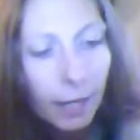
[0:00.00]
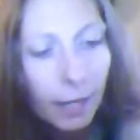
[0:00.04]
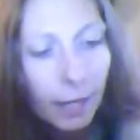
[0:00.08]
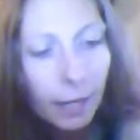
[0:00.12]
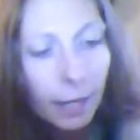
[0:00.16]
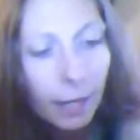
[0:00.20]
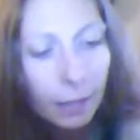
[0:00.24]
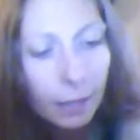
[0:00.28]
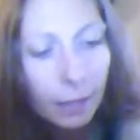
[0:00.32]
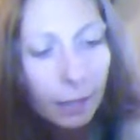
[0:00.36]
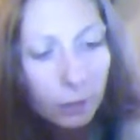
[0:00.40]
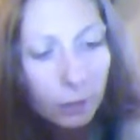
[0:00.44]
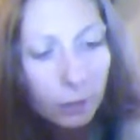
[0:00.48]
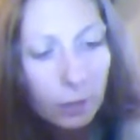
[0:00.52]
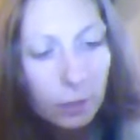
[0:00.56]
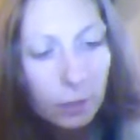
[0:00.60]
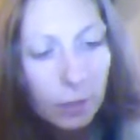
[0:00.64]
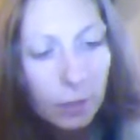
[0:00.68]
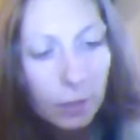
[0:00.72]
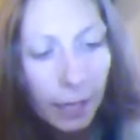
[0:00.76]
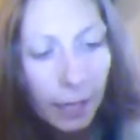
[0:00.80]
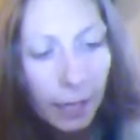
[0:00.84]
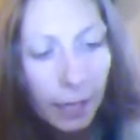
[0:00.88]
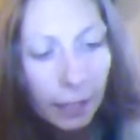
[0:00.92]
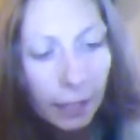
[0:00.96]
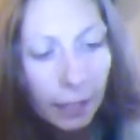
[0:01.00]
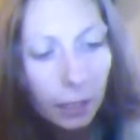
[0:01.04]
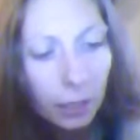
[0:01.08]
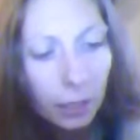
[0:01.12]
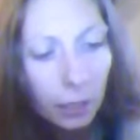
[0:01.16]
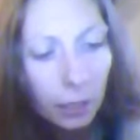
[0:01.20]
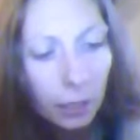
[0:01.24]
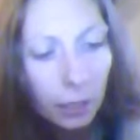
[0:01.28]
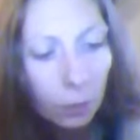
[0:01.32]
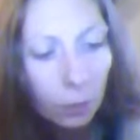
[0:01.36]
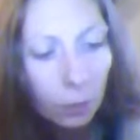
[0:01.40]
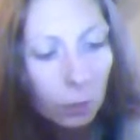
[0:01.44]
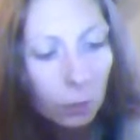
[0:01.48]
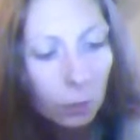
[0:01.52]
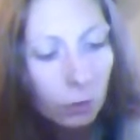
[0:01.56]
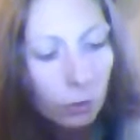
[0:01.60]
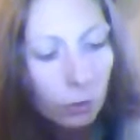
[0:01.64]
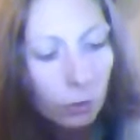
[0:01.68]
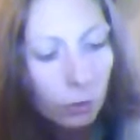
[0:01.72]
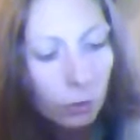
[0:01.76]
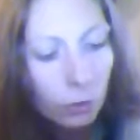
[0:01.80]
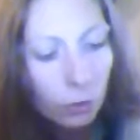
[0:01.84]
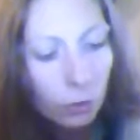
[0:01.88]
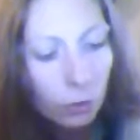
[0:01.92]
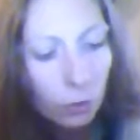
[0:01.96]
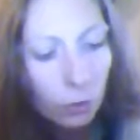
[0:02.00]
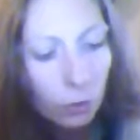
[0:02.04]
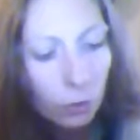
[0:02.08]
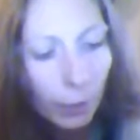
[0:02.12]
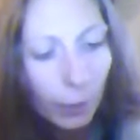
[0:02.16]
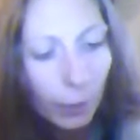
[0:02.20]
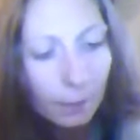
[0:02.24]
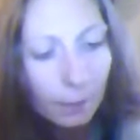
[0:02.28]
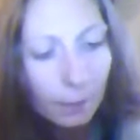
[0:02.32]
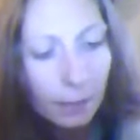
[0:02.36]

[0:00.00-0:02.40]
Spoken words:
it looks like there's great